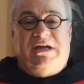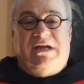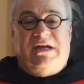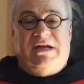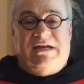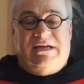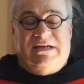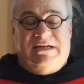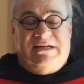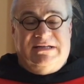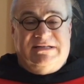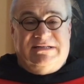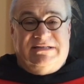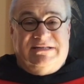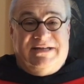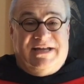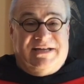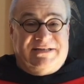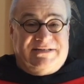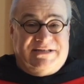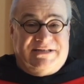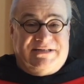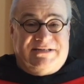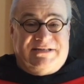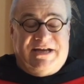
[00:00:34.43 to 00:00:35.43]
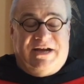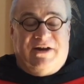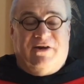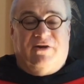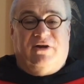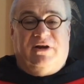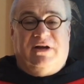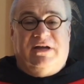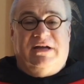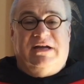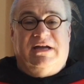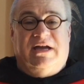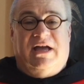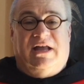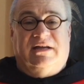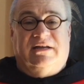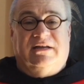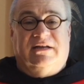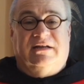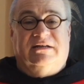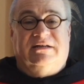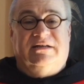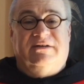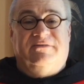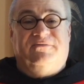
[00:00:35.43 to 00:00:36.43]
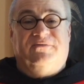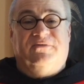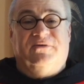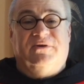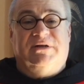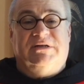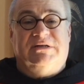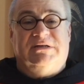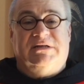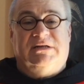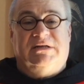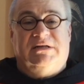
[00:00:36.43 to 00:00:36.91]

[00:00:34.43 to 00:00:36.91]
is necessarily a little different,